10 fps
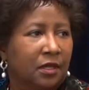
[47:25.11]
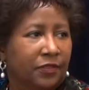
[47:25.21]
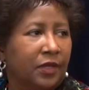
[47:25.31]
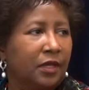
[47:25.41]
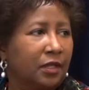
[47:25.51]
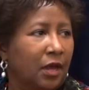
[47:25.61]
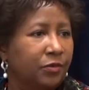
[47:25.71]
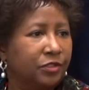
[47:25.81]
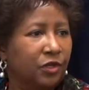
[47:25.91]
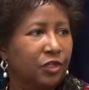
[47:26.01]
thinking I
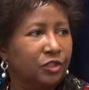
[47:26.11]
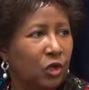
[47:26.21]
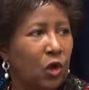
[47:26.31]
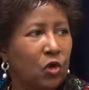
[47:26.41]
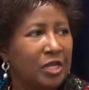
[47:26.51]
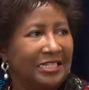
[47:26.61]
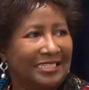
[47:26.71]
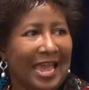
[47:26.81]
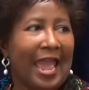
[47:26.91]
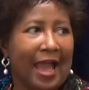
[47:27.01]
was going to turn it
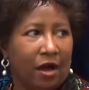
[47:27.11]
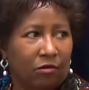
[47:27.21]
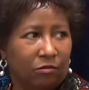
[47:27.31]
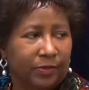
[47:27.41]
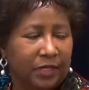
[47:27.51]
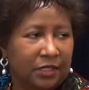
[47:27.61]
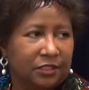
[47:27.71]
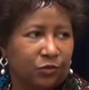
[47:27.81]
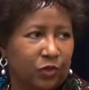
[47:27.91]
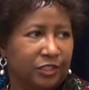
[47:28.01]
down
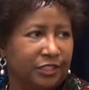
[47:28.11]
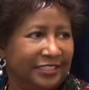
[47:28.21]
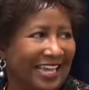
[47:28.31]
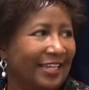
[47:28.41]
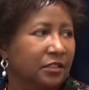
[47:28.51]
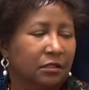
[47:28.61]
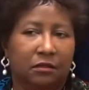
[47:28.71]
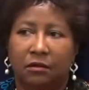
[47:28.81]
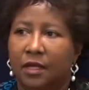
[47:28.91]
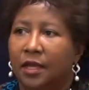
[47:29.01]
because it wasn't
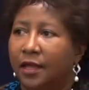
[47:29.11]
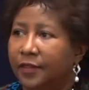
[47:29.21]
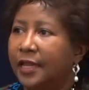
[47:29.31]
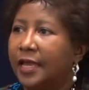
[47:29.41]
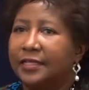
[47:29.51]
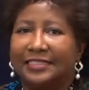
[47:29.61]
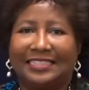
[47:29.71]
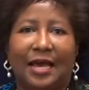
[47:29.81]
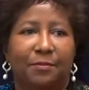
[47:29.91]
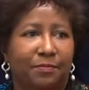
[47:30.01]
technical, and then I could
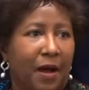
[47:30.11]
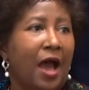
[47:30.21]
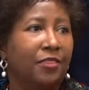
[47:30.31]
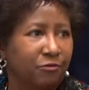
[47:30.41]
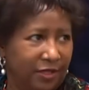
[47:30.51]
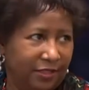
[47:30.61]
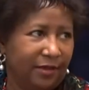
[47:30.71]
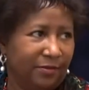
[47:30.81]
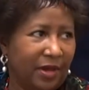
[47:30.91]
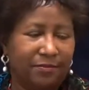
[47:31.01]
stop bothering
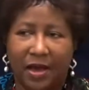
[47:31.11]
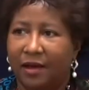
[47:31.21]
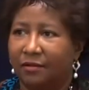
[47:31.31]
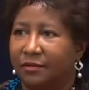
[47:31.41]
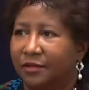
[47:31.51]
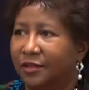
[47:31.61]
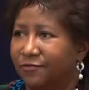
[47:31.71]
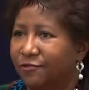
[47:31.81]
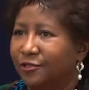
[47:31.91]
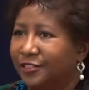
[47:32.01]
them about looking
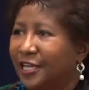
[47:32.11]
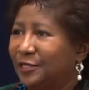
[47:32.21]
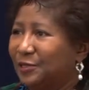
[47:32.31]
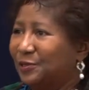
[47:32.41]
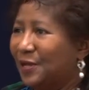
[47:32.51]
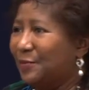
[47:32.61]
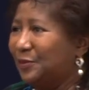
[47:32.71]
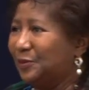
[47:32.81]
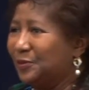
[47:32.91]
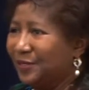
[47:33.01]
for a technical
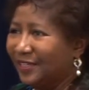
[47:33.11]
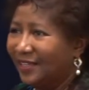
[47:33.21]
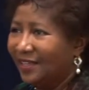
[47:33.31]
opportunity.